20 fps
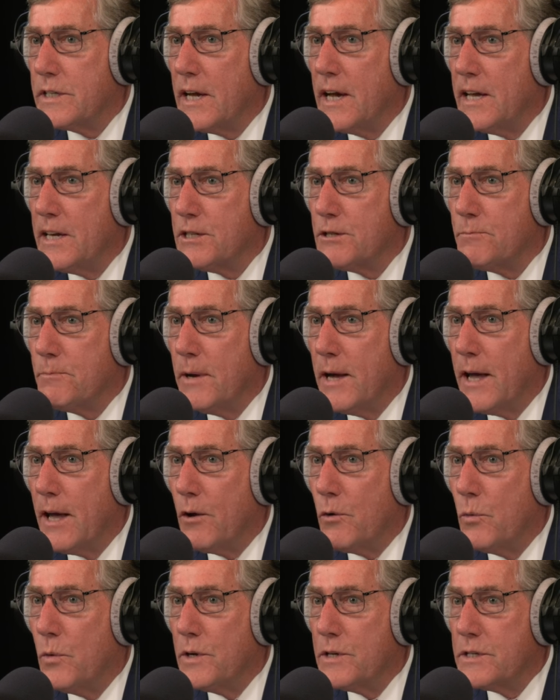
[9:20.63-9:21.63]
Zions
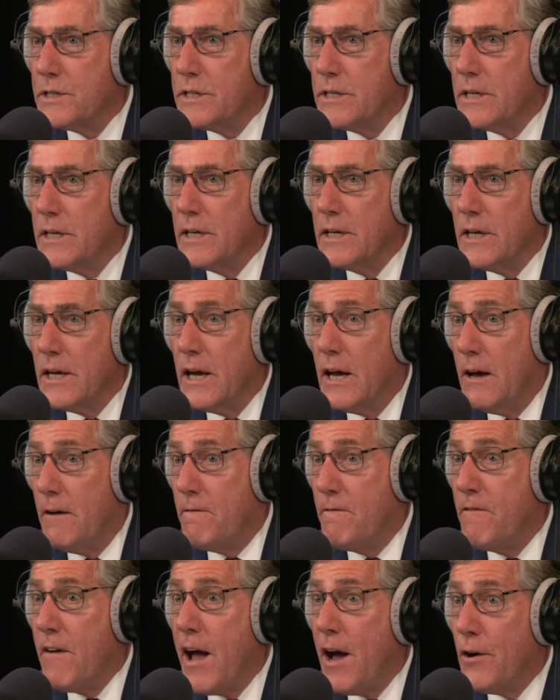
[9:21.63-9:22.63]
Bank was
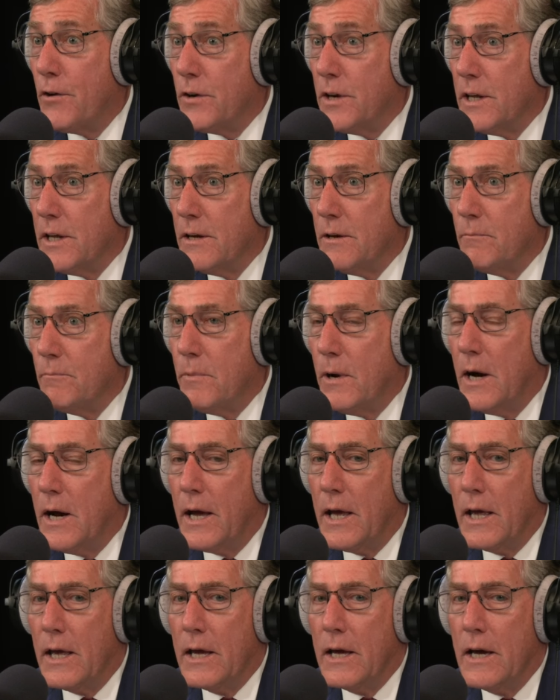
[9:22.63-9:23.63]
founded
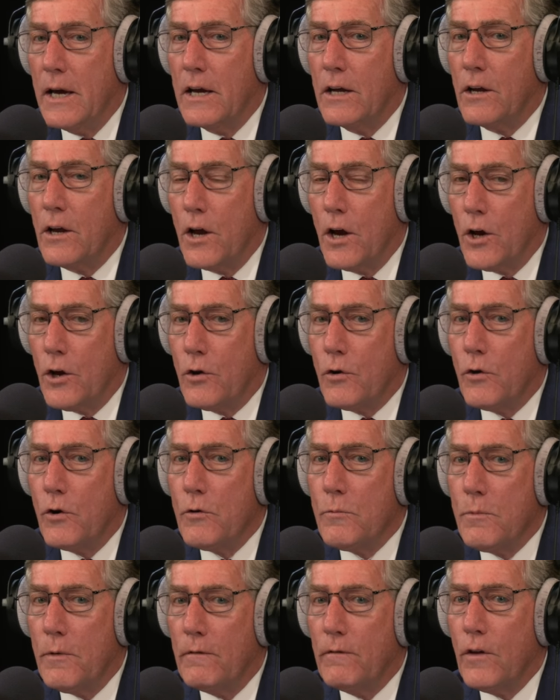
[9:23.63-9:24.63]
by a, a
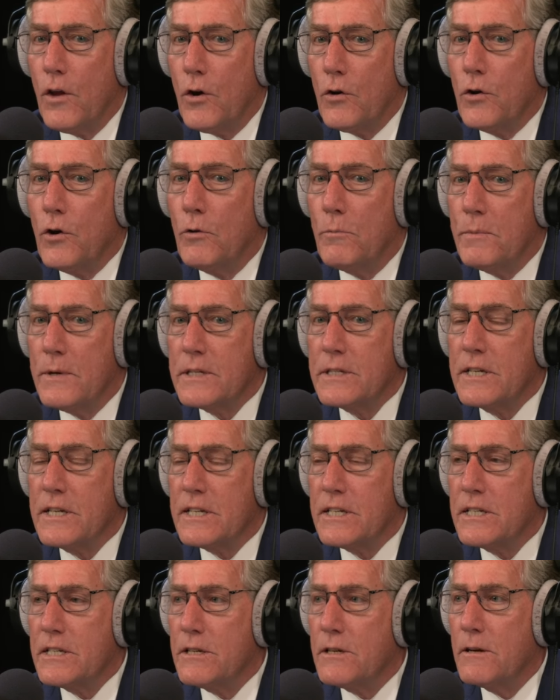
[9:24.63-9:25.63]
group of local
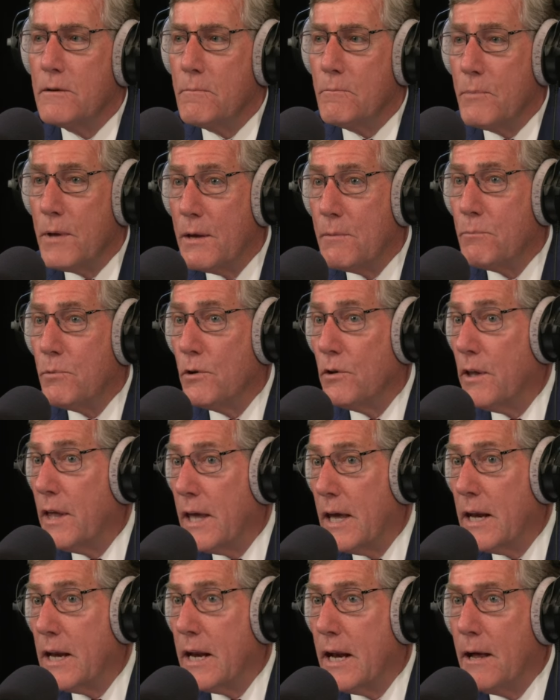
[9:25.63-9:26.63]
business people
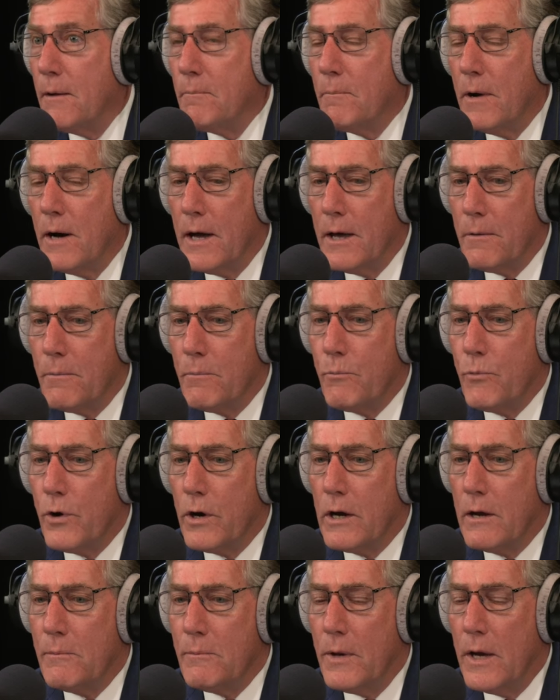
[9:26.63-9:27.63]
headed up by
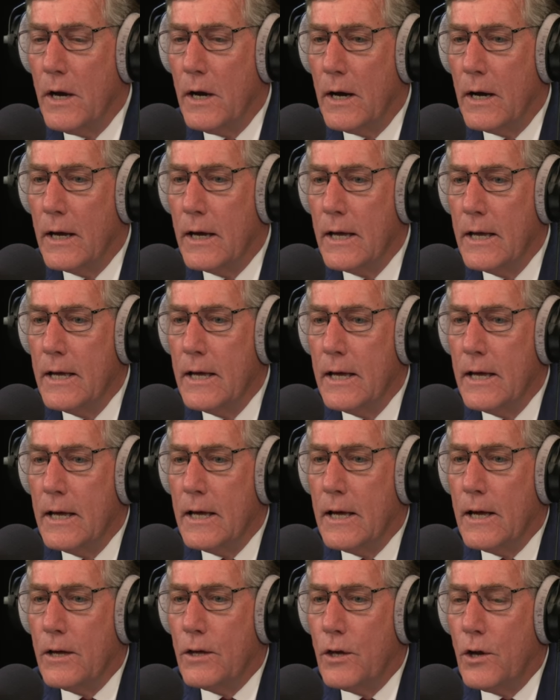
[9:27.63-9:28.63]
Brigham Young,
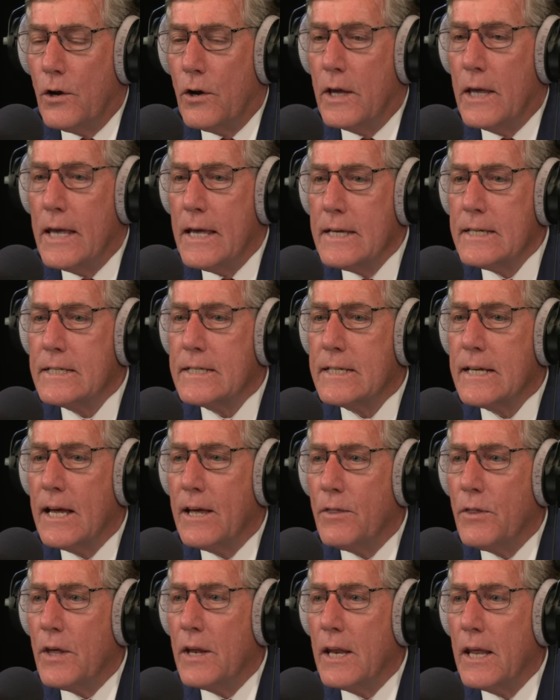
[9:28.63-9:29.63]
you know, he
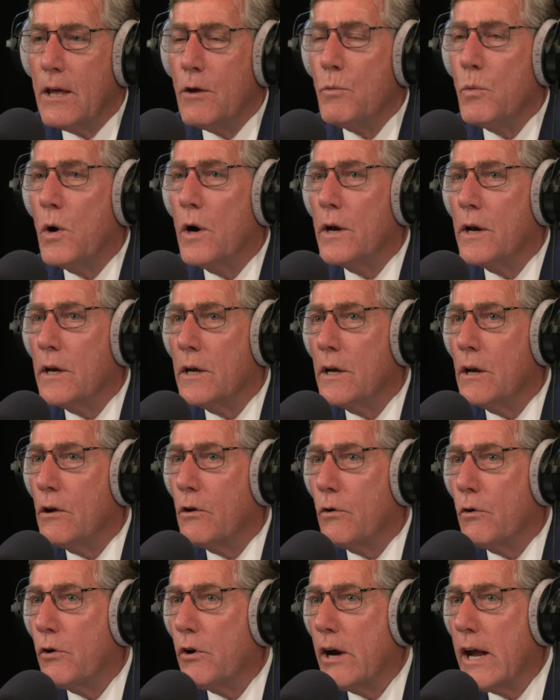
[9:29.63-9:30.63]
said that he wanted to
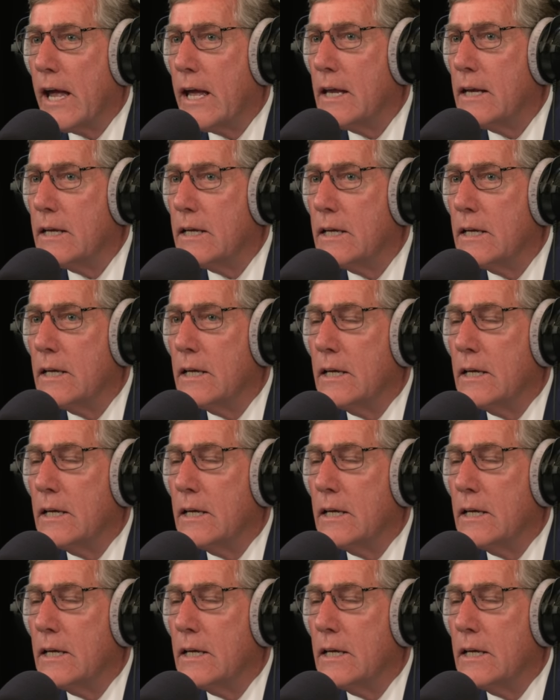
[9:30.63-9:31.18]
create